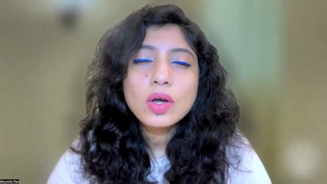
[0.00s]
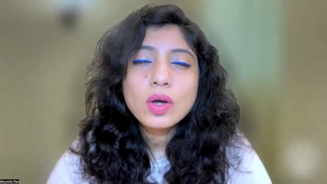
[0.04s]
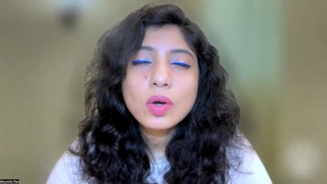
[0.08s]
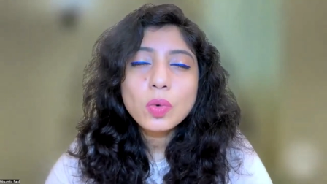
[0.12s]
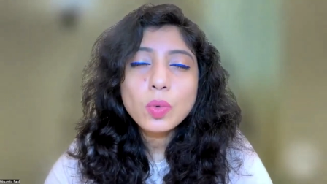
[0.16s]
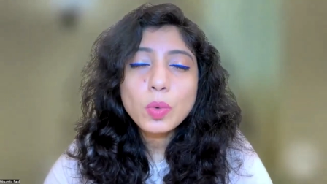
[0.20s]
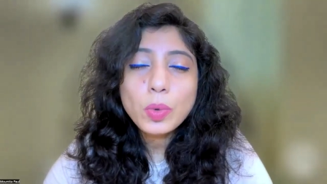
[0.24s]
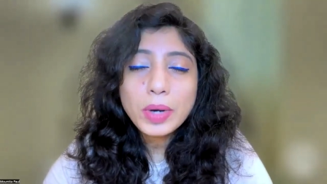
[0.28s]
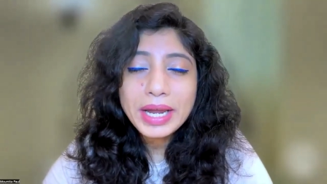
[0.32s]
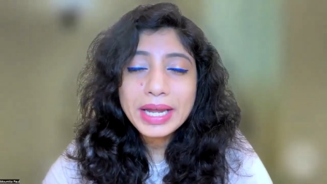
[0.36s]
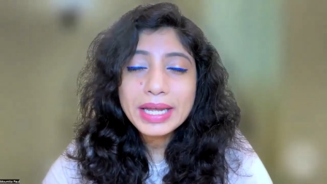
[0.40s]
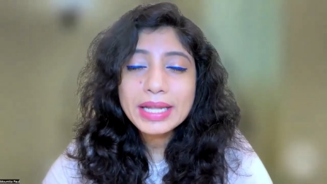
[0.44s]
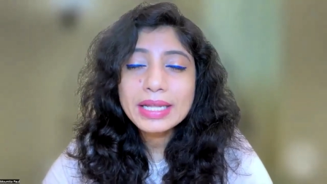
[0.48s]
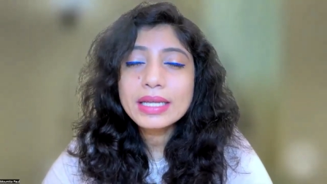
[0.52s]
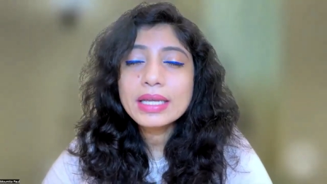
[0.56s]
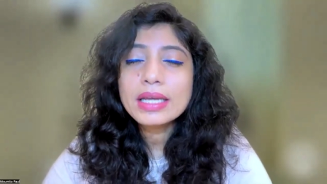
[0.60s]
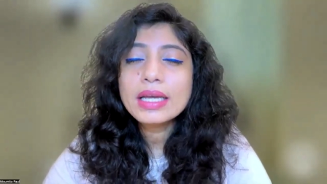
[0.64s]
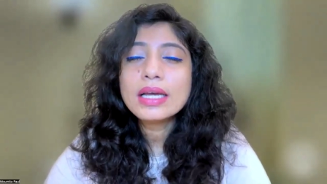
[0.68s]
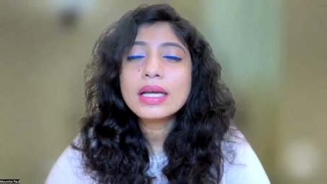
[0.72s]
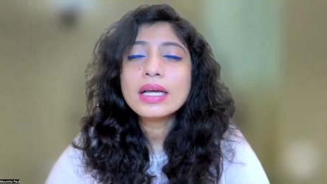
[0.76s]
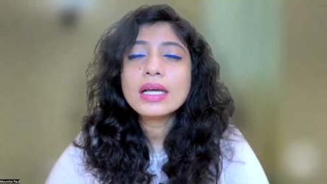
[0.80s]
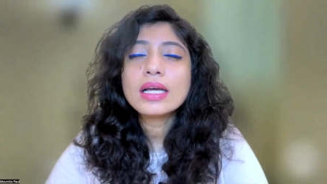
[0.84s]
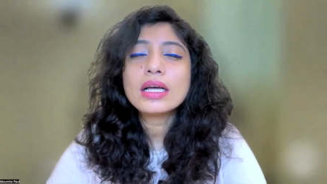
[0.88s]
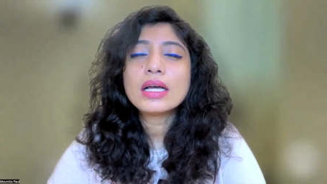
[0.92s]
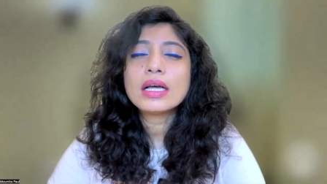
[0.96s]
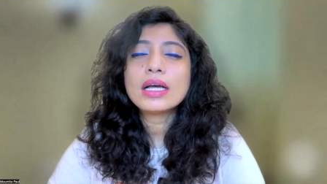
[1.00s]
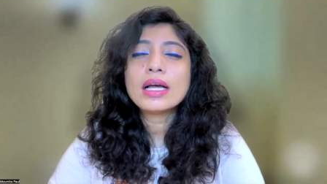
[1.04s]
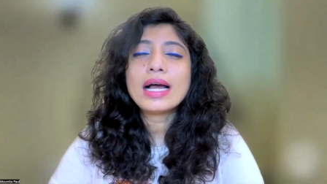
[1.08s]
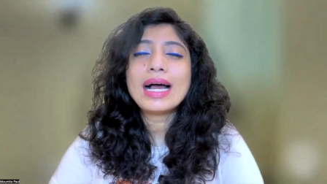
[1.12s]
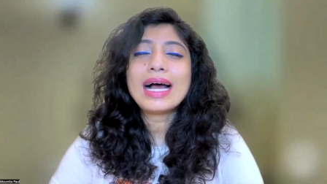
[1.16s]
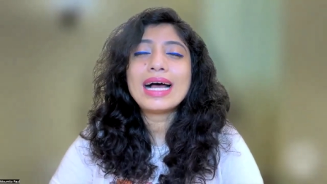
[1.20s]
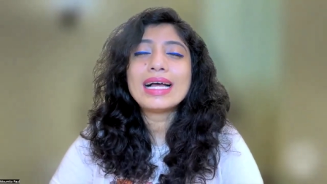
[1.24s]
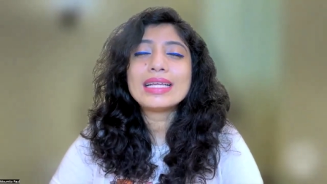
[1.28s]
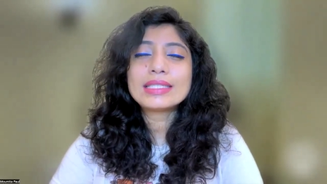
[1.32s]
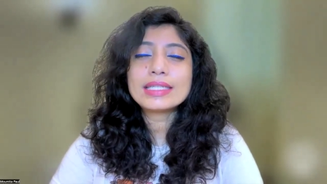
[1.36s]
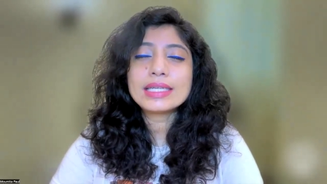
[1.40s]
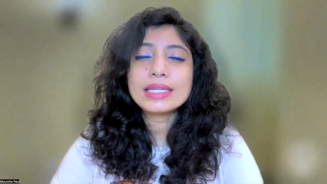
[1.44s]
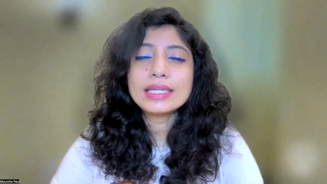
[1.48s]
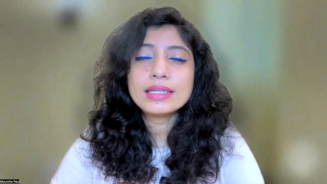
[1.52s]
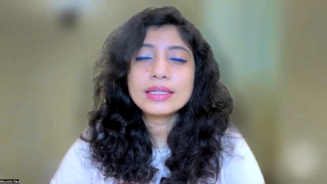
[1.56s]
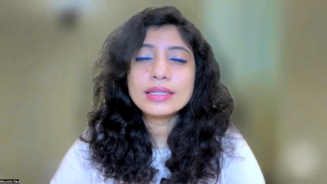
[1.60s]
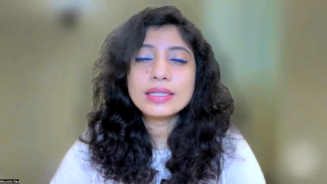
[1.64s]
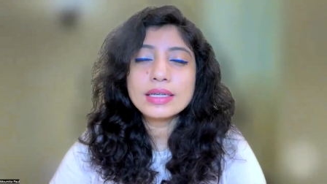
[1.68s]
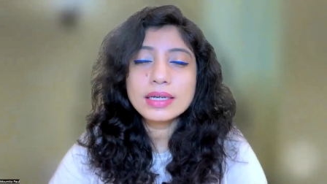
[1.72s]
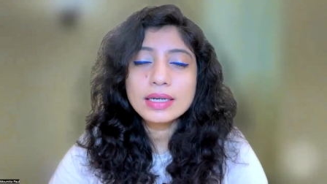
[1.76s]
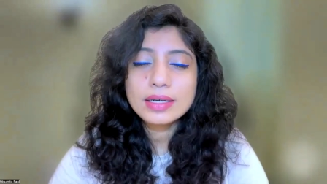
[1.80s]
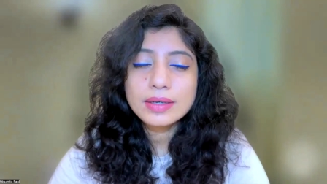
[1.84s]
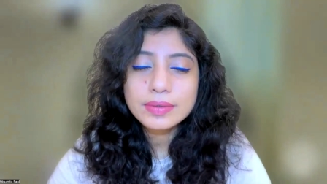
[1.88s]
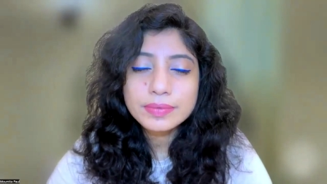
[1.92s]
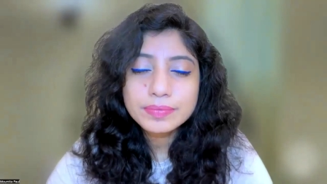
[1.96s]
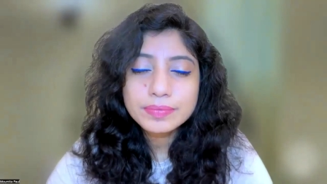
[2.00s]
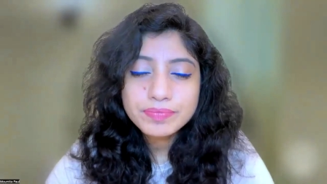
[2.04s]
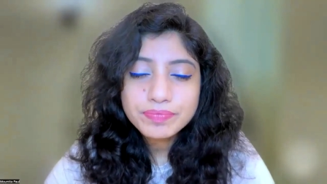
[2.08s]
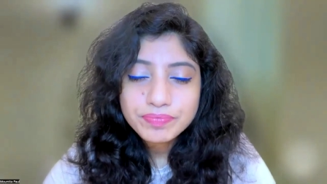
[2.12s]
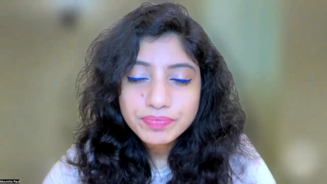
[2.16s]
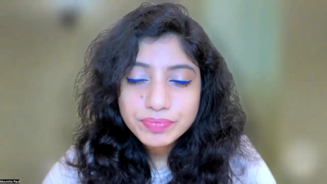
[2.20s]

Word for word: we, as in the